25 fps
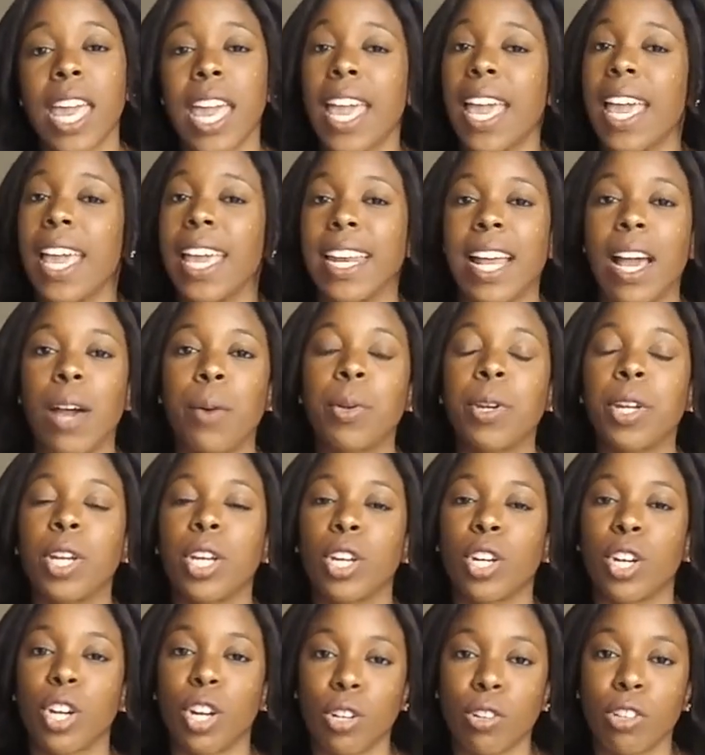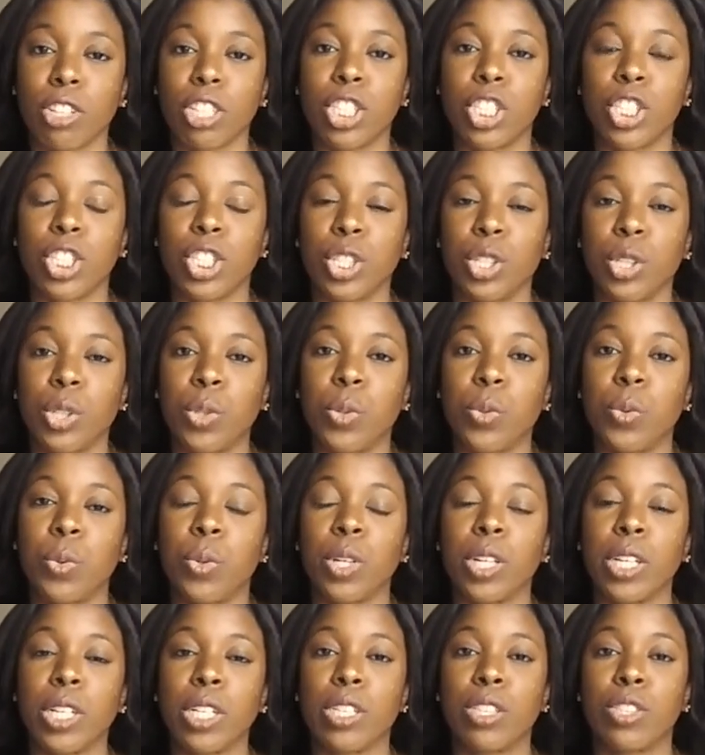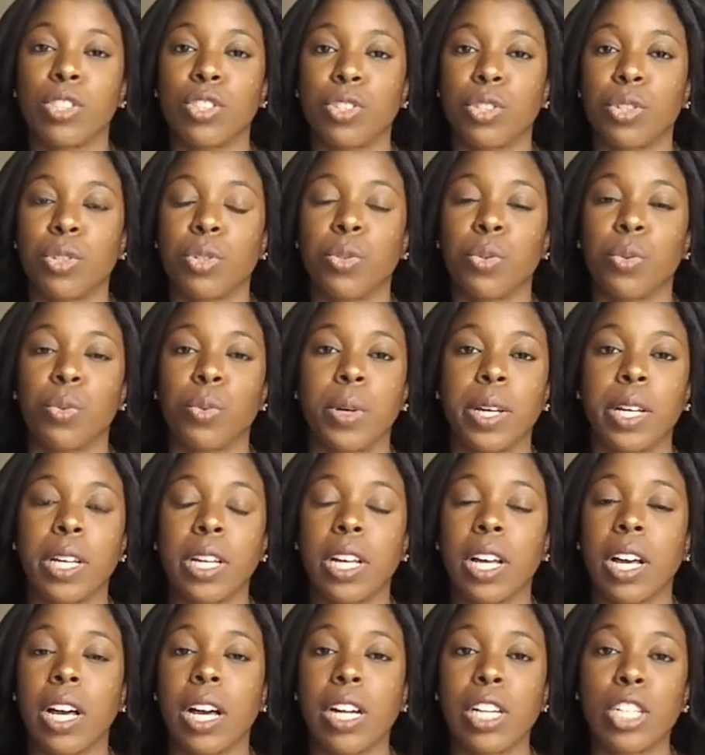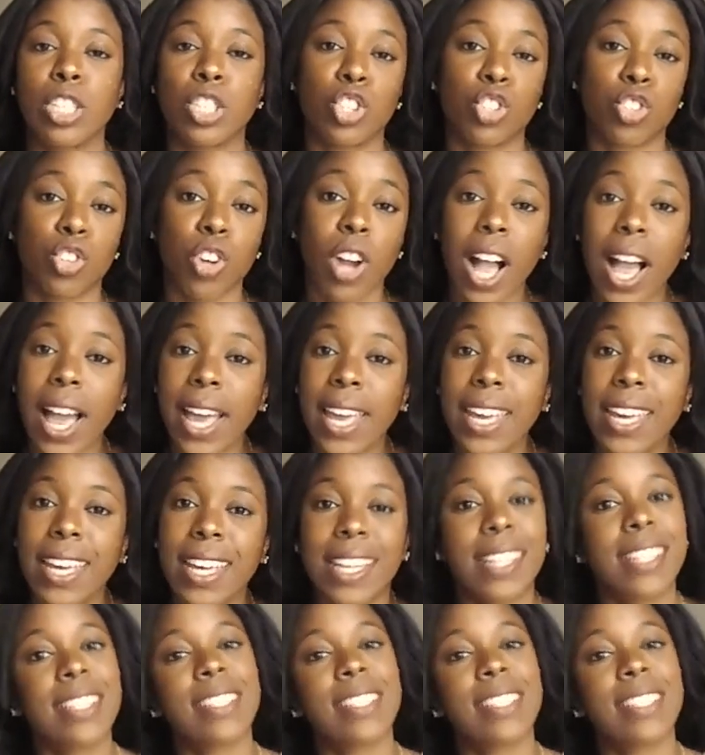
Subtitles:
and I would encourage you to try it.